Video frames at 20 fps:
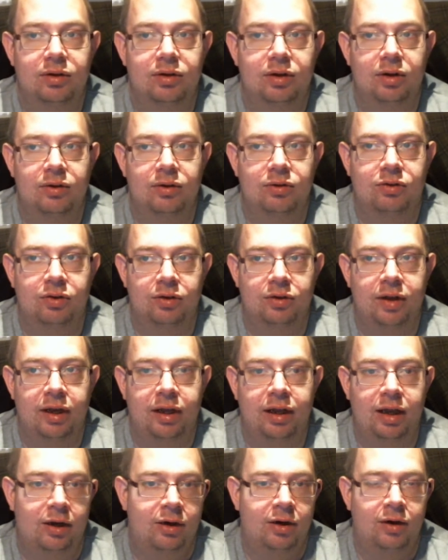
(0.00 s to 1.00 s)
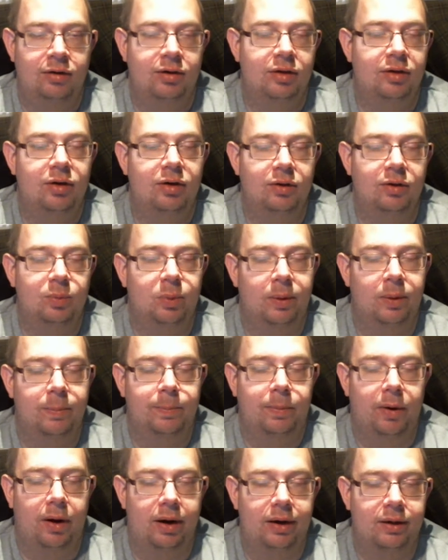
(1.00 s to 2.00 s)
on Sunday I only got one
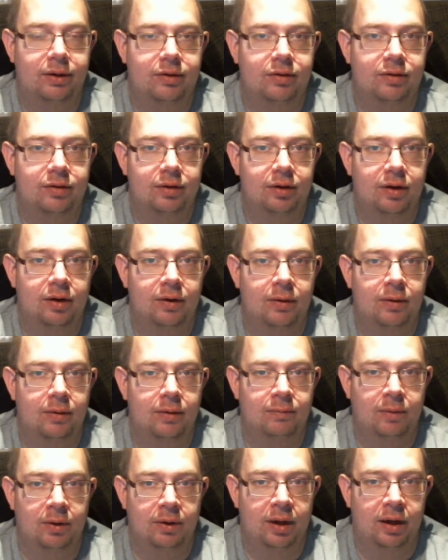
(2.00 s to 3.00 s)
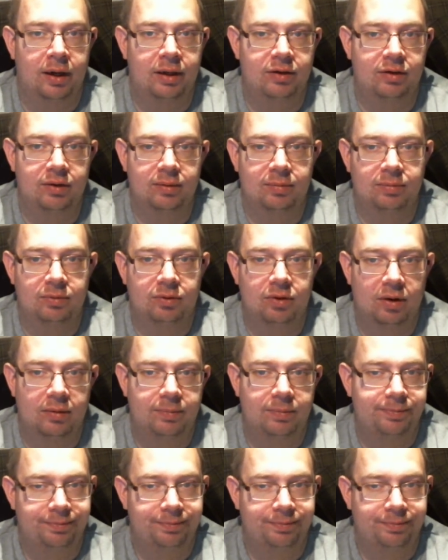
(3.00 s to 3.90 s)
part, one item. So,